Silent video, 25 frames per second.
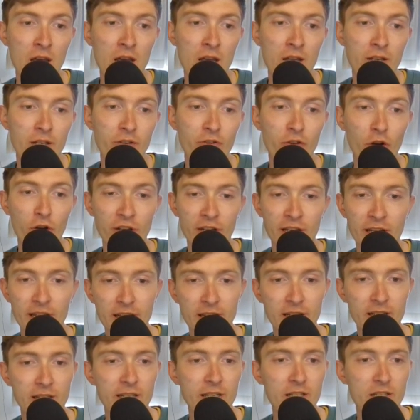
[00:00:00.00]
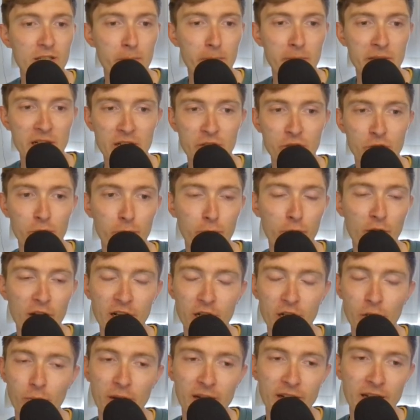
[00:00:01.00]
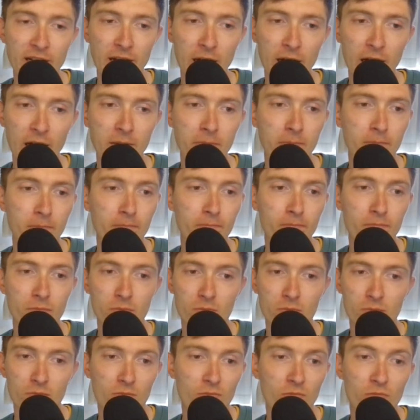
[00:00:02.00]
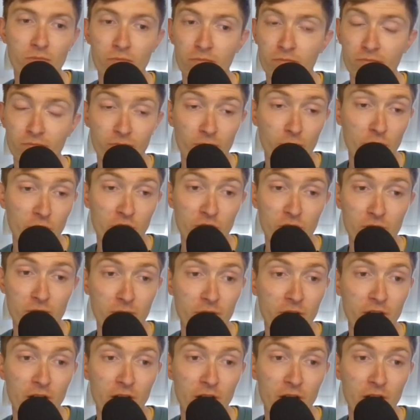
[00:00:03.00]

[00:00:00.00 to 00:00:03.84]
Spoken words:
You've got Healy as a potential breakaway guy, which is,